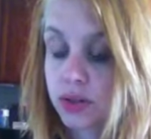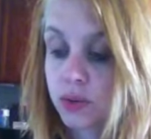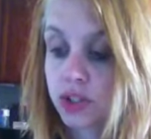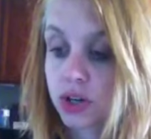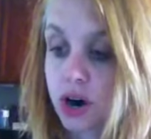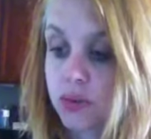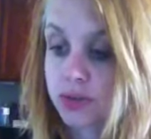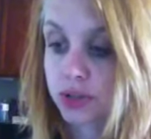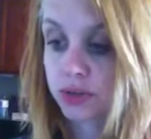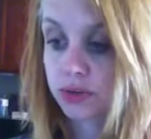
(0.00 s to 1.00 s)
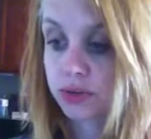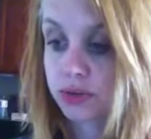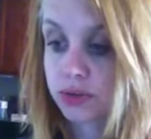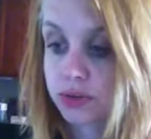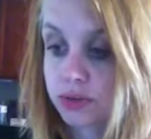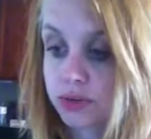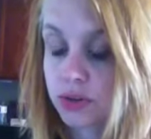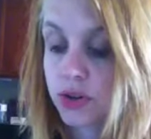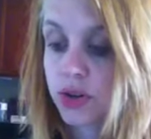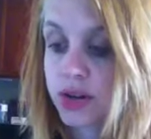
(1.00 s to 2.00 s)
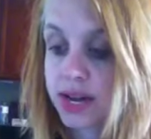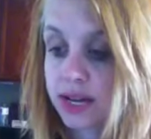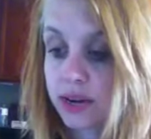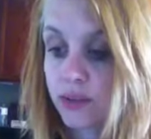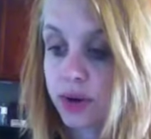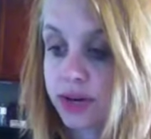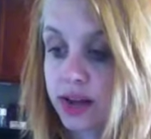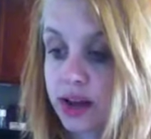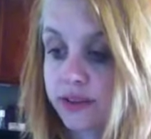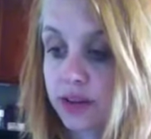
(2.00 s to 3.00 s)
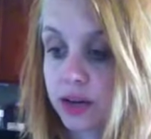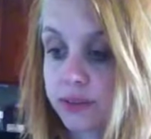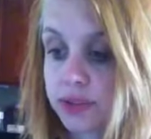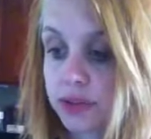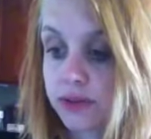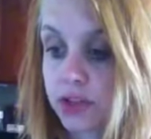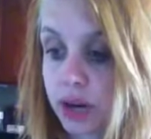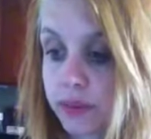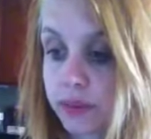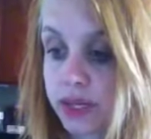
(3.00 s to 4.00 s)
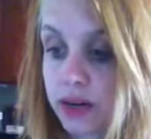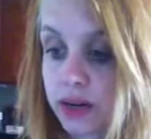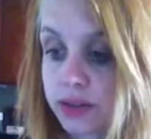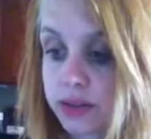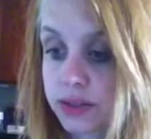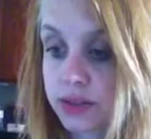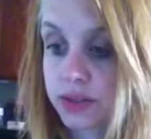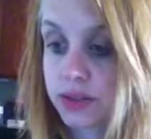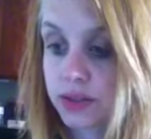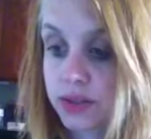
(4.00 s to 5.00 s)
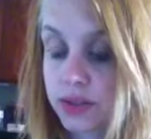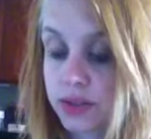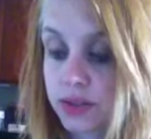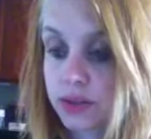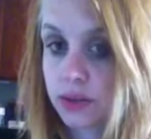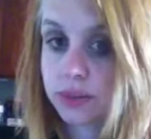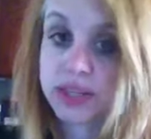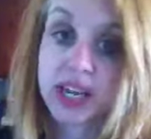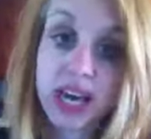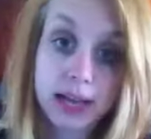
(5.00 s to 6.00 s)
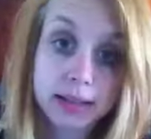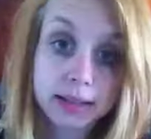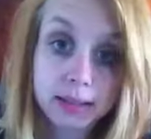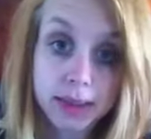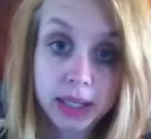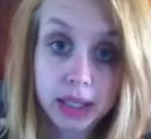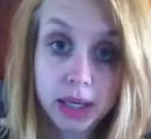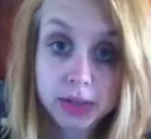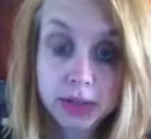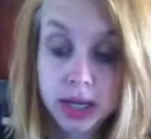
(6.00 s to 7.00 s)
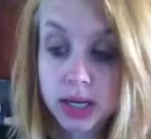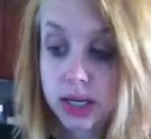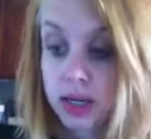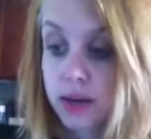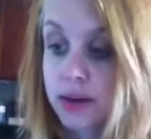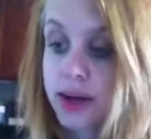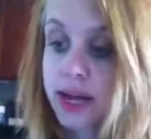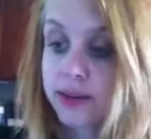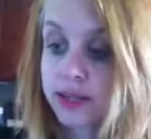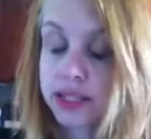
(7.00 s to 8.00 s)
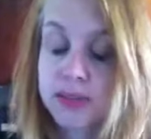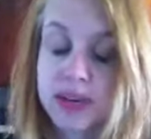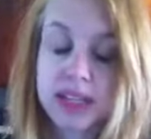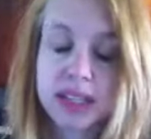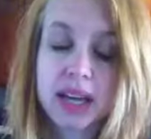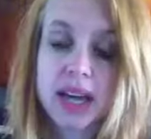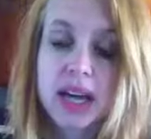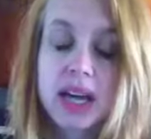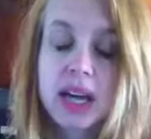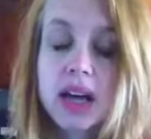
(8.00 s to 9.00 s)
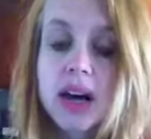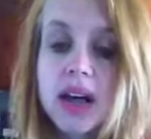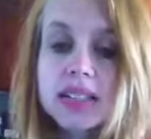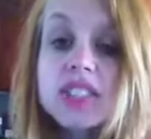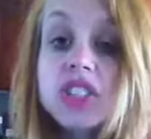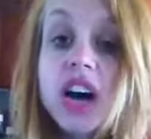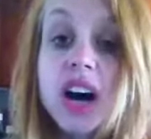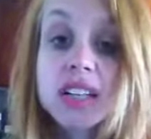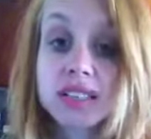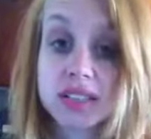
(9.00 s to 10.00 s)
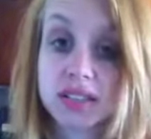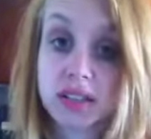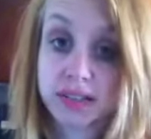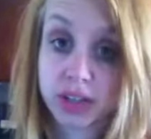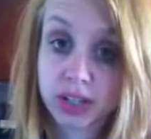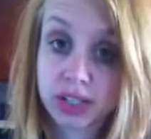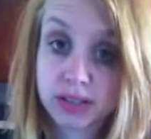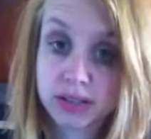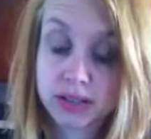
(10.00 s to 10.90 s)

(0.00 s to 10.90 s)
which are optional, and 1.5 cups of chopped pecans, or pecans, depending on how you say it. Anyway, this makes tons of cookies,